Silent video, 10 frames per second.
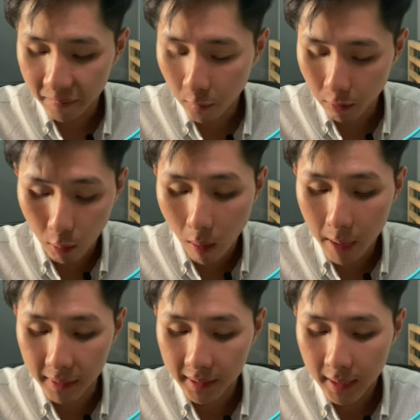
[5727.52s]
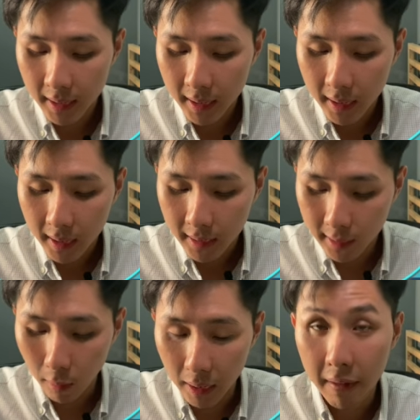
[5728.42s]
requirement.
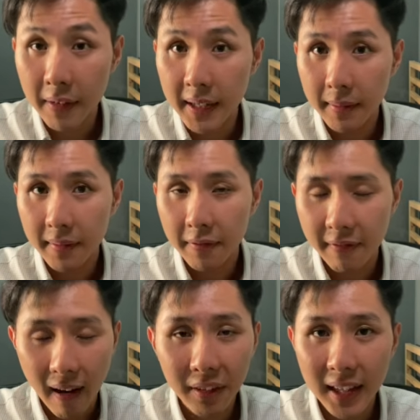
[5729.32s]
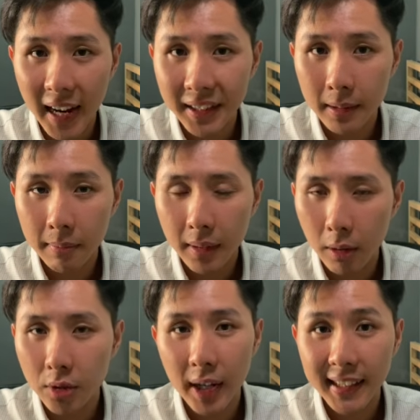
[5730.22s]
So if it found the item, it
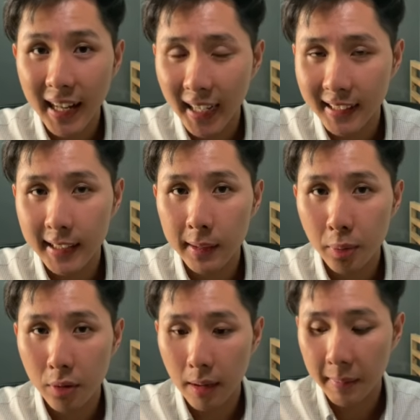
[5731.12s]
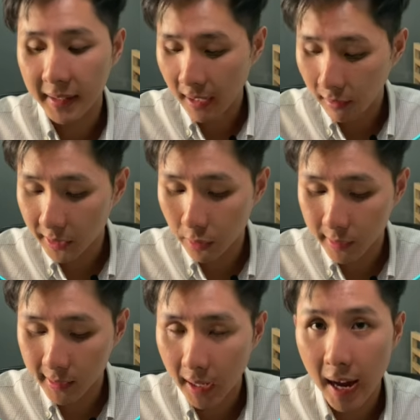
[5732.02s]
will just exit the program and tell the
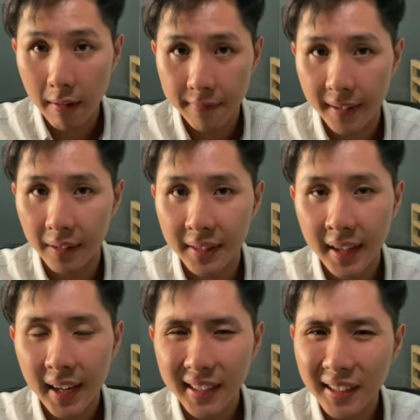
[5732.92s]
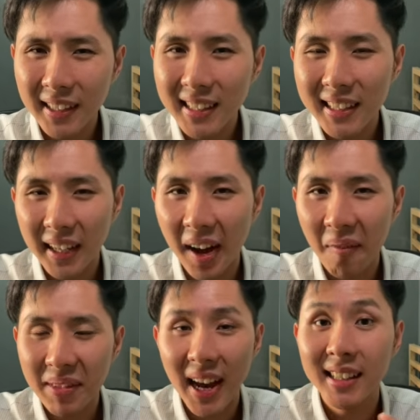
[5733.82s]
user I have found. So this is
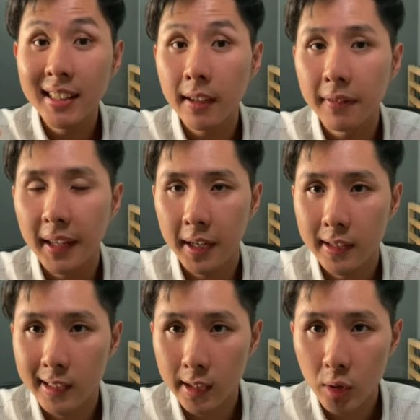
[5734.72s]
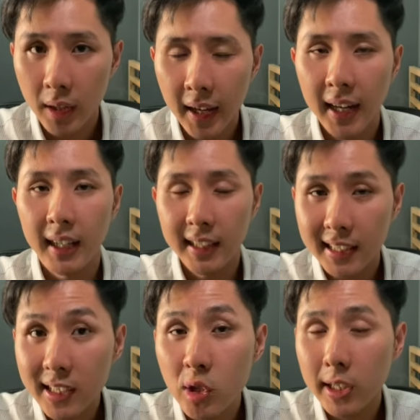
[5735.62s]
the essence of linear search. It
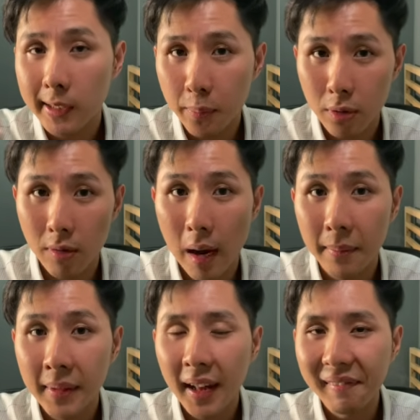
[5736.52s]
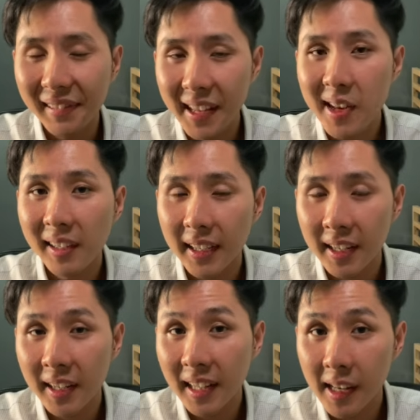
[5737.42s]
searches the program in
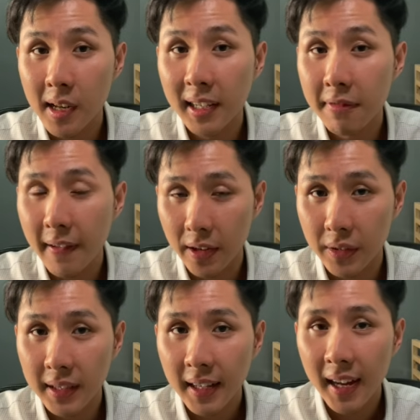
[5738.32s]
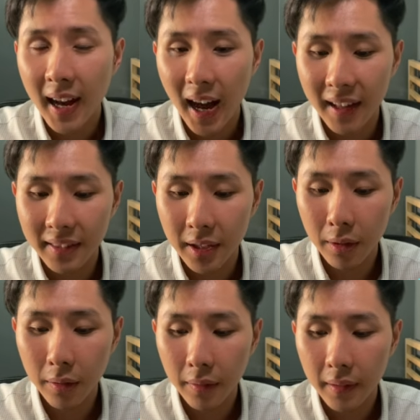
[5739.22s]
a linearly fashion
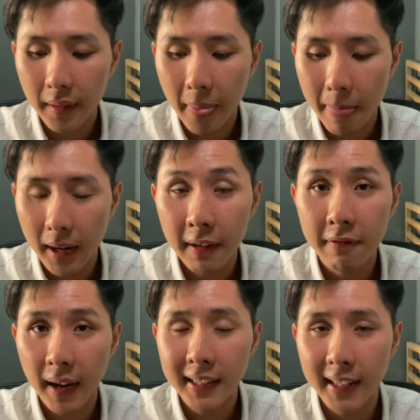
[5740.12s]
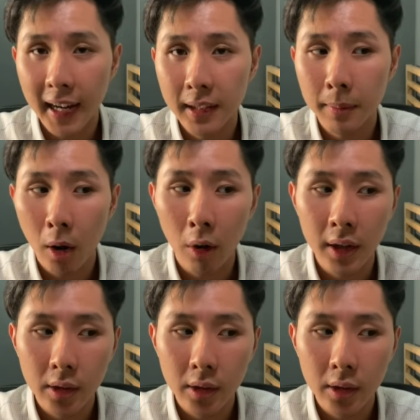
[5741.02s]
until it finds the item, or